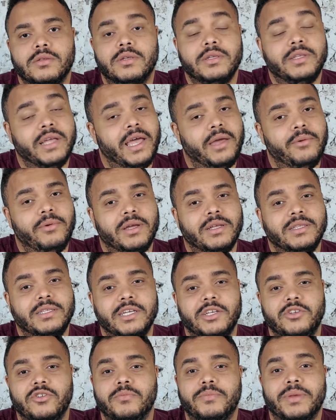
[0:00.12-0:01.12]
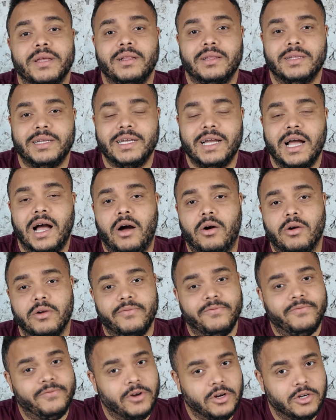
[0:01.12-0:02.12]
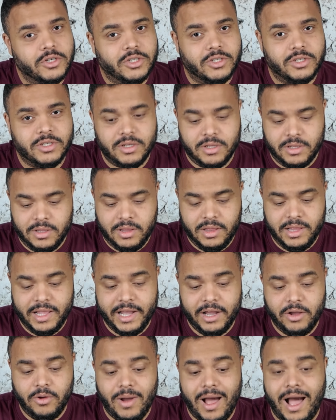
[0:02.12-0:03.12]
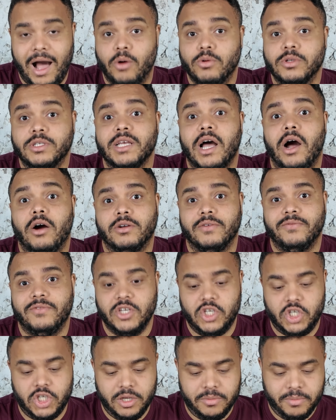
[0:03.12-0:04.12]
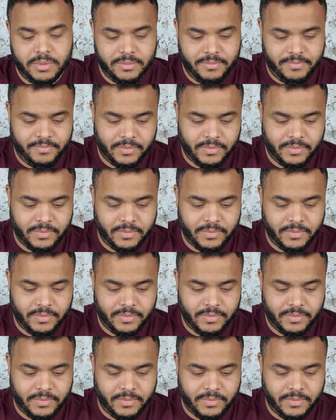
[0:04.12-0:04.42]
Today we continue building our first Lego house out of the ship.